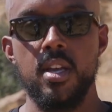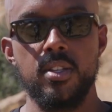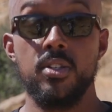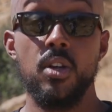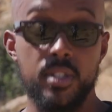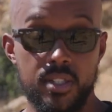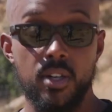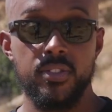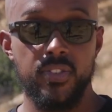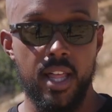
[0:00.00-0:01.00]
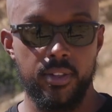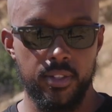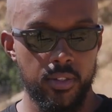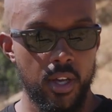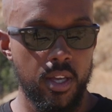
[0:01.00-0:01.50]
So you know it's starting to follow
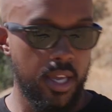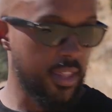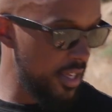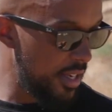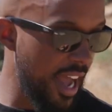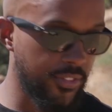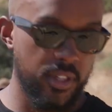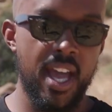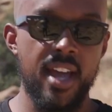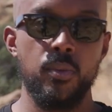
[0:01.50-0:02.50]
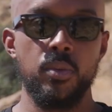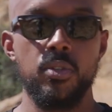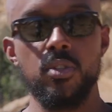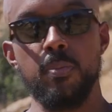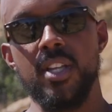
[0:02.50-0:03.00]
you. And then after that, when
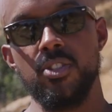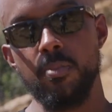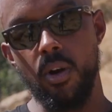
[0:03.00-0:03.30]
you do the picture